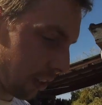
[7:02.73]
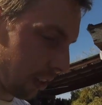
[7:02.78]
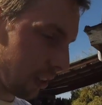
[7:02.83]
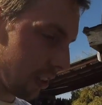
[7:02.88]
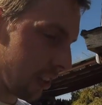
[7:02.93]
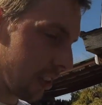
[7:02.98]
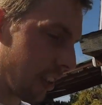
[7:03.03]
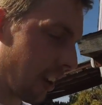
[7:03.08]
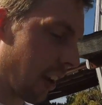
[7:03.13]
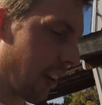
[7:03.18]
You
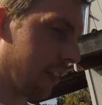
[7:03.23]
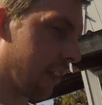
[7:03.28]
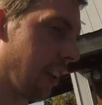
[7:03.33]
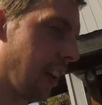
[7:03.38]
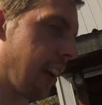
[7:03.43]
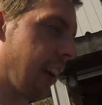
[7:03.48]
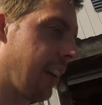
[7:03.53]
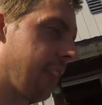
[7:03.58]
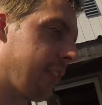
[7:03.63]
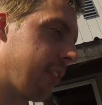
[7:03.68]
just have to
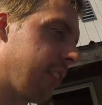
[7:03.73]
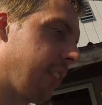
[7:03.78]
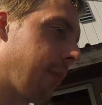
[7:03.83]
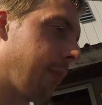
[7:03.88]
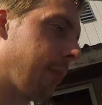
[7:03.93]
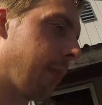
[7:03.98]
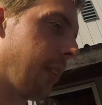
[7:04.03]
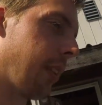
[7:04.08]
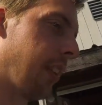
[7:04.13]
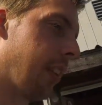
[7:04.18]
have
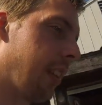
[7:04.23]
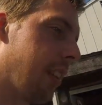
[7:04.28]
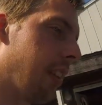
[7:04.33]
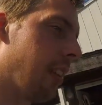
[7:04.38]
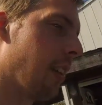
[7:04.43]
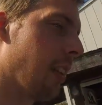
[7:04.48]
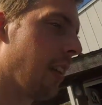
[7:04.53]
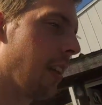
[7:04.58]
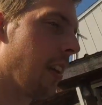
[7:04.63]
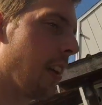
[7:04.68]
something,
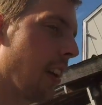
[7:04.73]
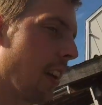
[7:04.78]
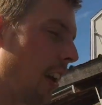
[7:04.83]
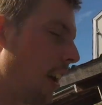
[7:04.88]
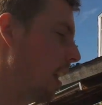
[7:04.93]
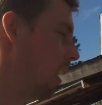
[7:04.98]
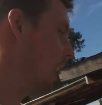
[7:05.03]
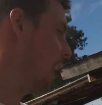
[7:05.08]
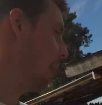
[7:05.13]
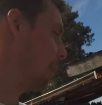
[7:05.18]

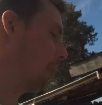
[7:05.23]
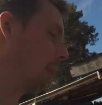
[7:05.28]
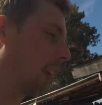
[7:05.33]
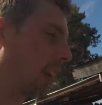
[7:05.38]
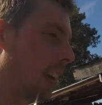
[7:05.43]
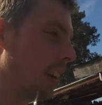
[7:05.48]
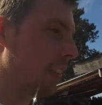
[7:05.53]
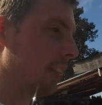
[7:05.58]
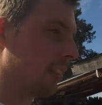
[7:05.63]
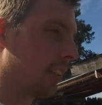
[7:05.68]
an
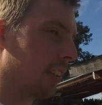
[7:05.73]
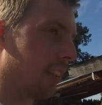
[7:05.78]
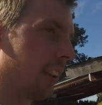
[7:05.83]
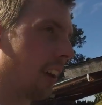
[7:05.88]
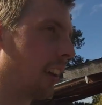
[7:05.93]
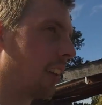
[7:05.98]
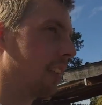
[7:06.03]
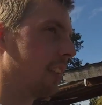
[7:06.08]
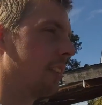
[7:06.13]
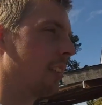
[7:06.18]
application
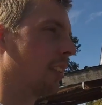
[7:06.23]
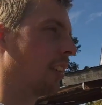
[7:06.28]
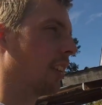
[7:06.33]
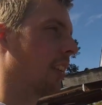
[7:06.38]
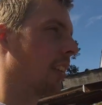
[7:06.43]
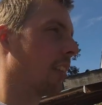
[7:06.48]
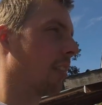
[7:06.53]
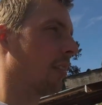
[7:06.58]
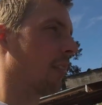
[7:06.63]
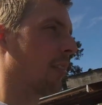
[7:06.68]
that you
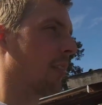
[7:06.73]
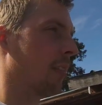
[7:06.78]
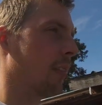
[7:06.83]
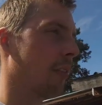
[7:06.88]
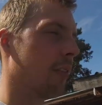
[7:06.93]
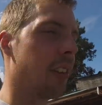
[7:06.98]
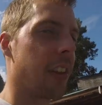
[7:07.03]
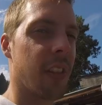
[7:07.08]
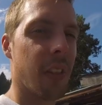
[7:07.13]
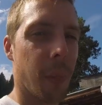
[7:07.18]
can
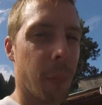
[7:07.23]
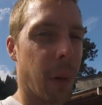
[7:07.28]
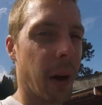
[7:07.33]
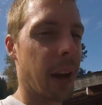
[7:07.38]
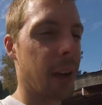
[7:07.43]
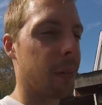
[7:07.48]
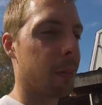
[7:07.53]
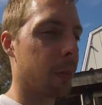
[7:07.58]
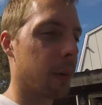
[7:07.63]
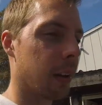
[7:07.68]
fit the
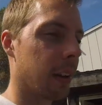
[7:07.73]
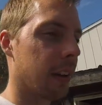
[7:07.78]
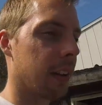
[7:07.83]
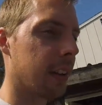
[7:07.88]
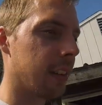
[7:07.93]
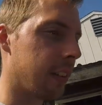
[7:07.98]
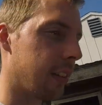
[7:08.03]
pipe in.